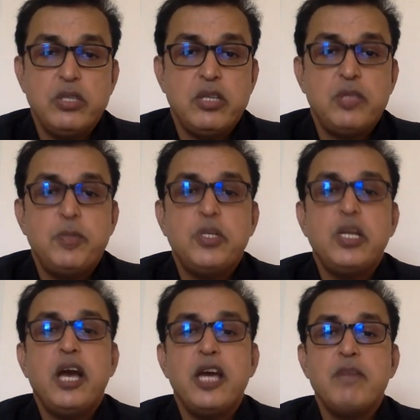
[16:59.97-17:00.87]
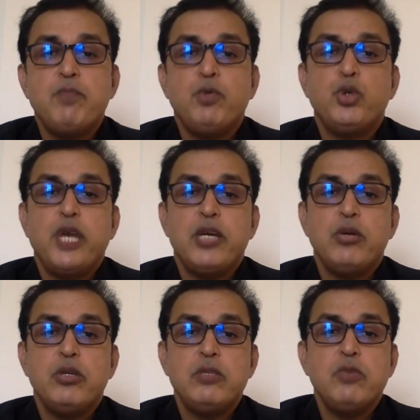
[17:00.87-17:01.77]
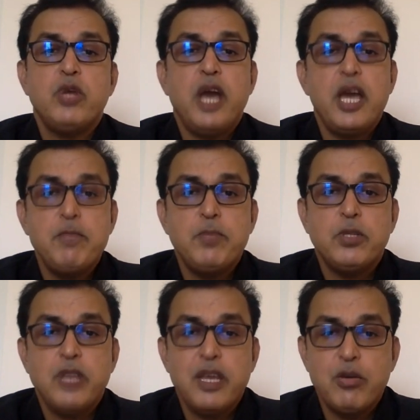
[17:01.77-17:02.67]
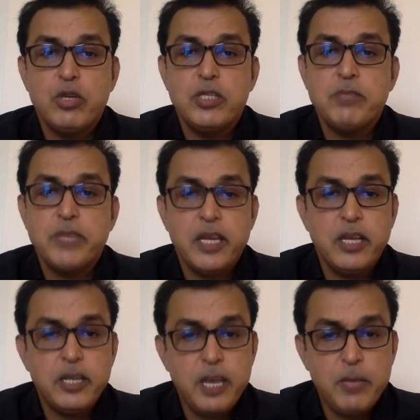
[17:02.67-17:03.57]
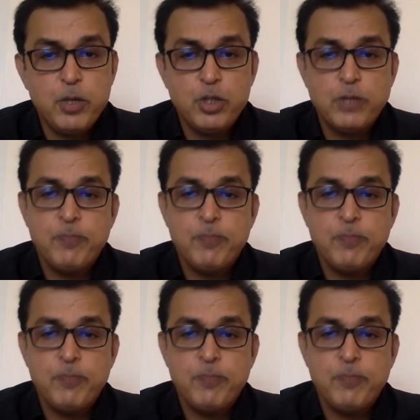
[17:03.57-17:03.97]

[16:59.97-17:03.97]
especially hypothyroidism or hyperthyroidism, can get diabetes.